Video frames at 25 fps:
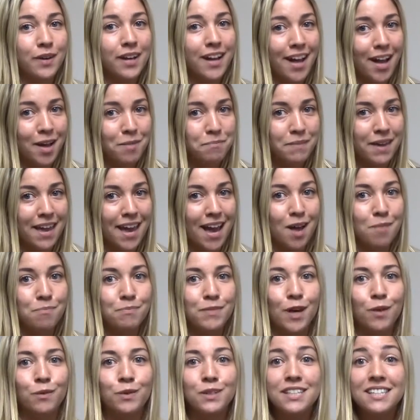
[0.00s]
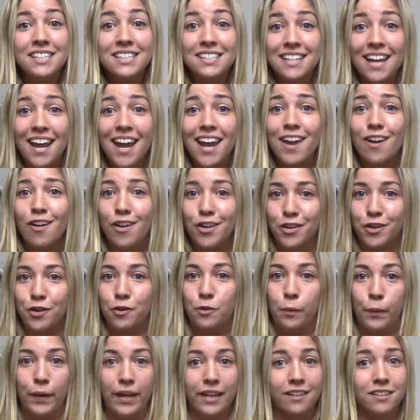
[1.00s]
a hubcap that will stay on
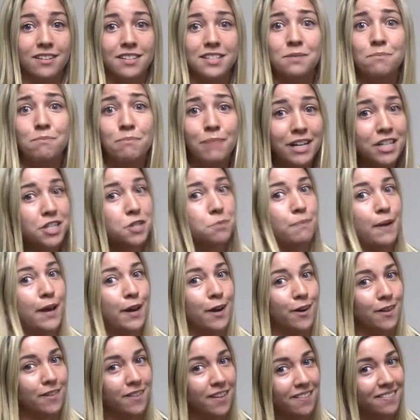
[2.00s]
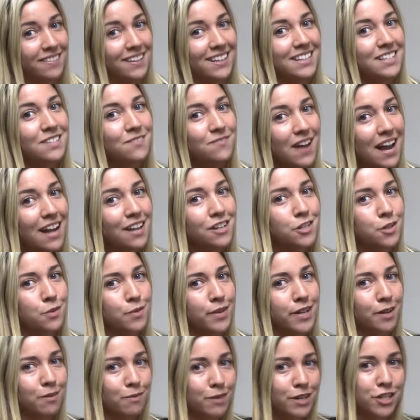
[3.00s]
your wheels much better than this
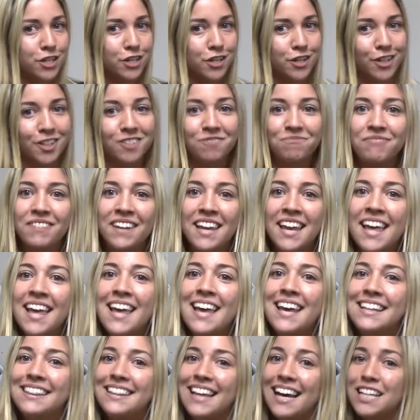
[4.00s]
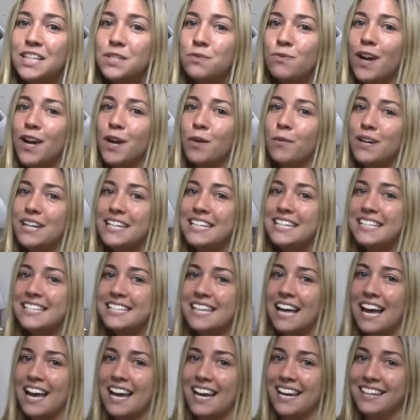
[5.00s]
factory original. That's why we
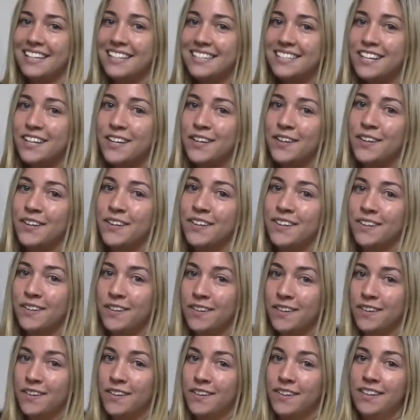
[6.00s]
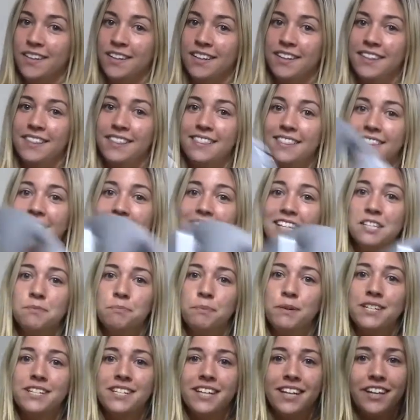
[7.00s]
designed this
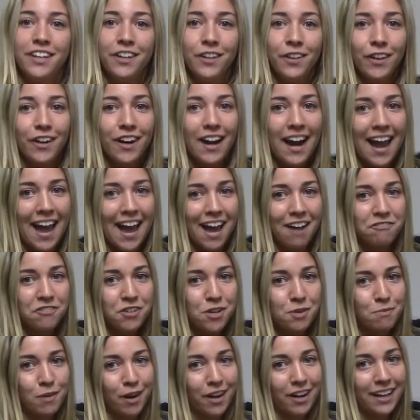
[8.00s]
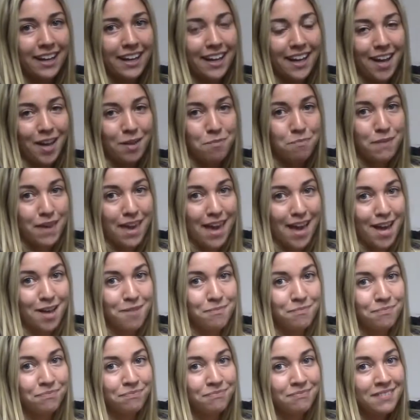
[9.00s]
particular aftermarket hubcap.
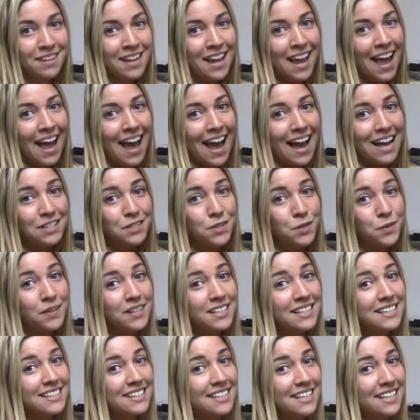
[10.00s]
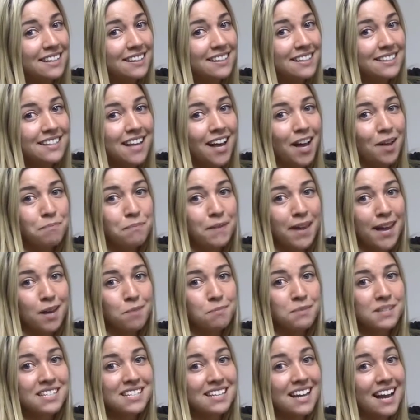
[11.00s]
As you can see, this
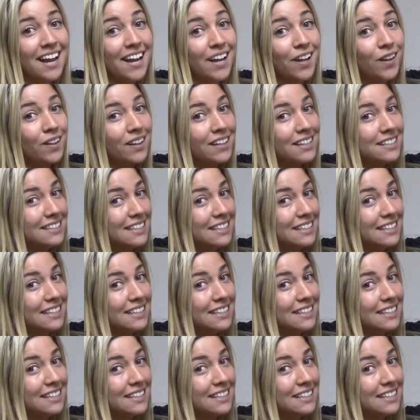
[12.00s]
hubcap style is